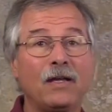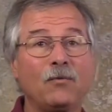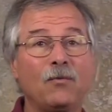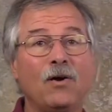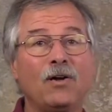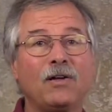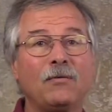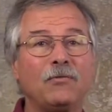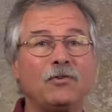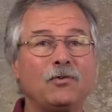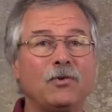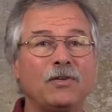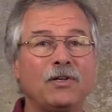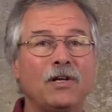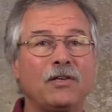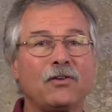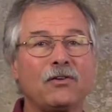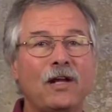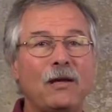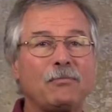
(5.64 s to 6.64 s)
and welcome to
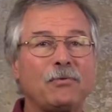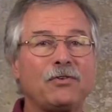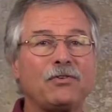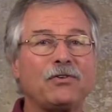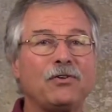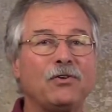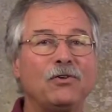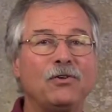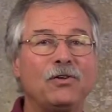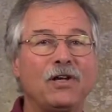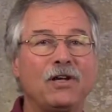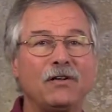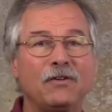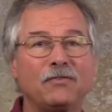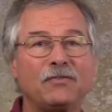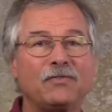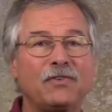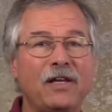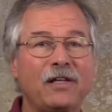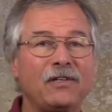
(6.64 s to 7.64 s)
another episode
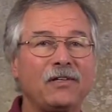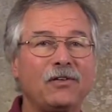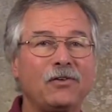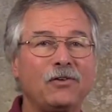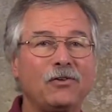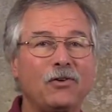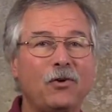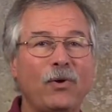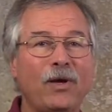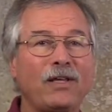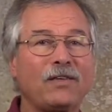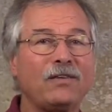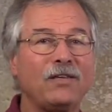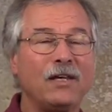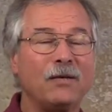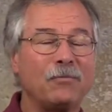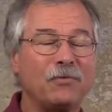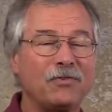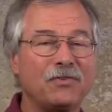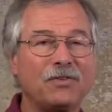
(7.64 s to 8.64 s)
of Technical Quick
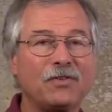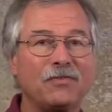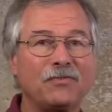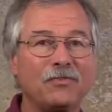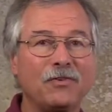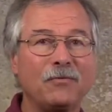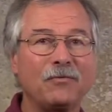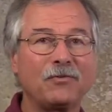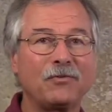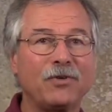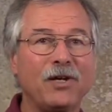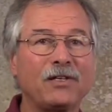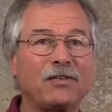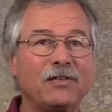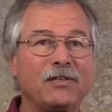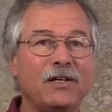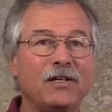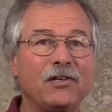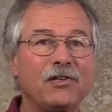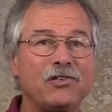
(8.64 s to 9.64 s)
Tips from
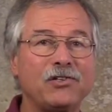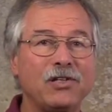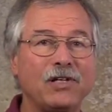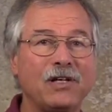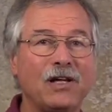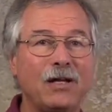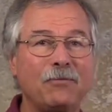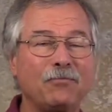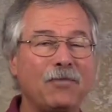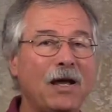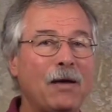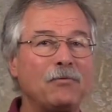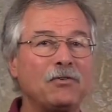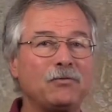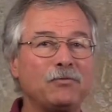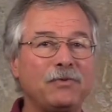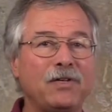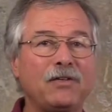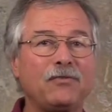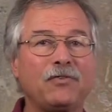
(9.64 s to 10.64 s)
Directed Energy. I'm Bob
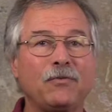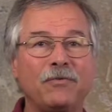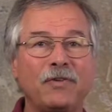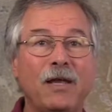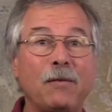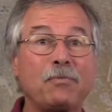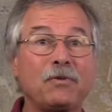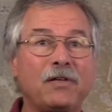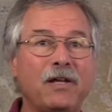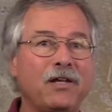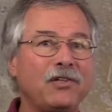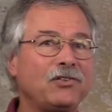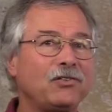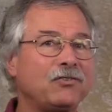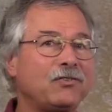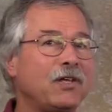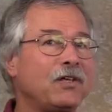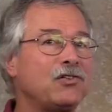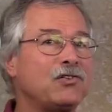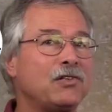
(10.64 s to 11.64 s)
Schmid from the
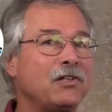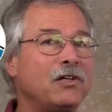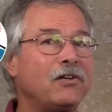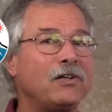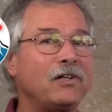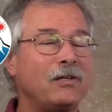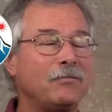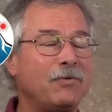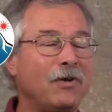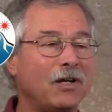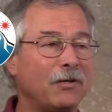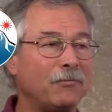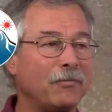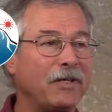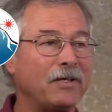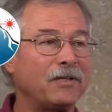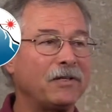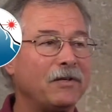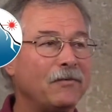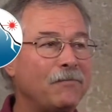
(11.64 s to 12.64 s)
Applications Engineering
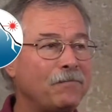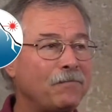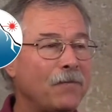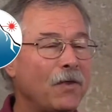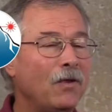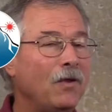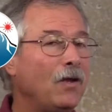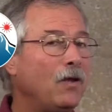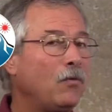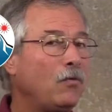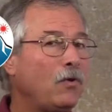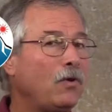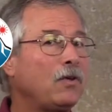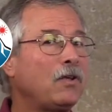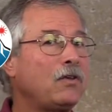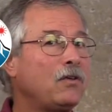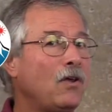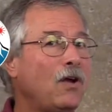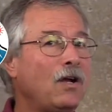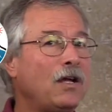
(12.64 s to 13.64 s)
Department. We're
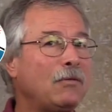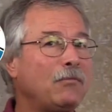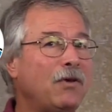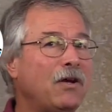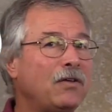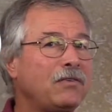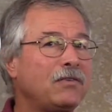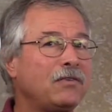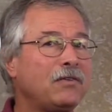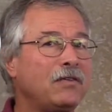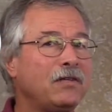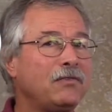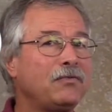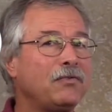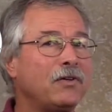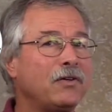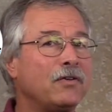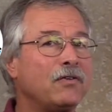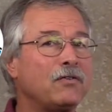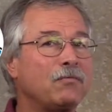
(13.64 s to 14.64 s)
going to talk about the
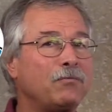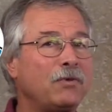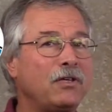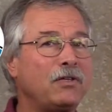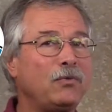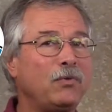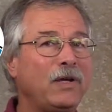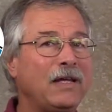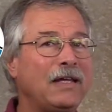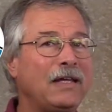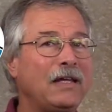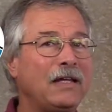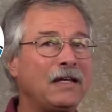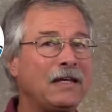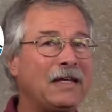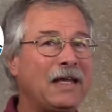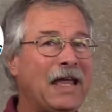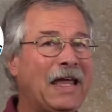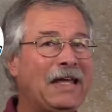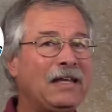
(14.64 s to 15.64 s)
difference between
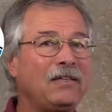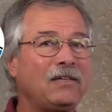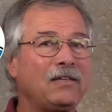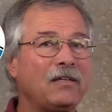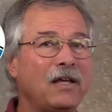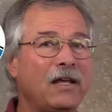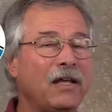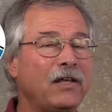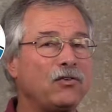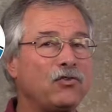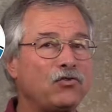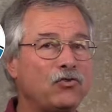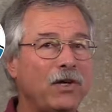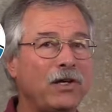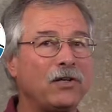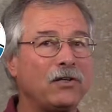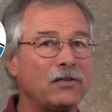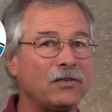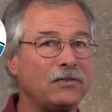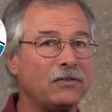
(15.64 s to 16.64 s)
gate and
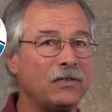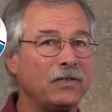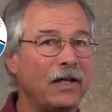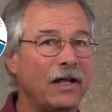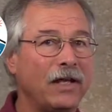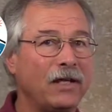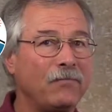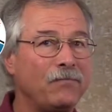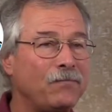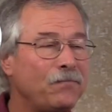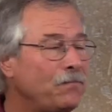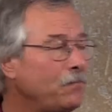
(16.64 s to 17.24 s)
trigger today.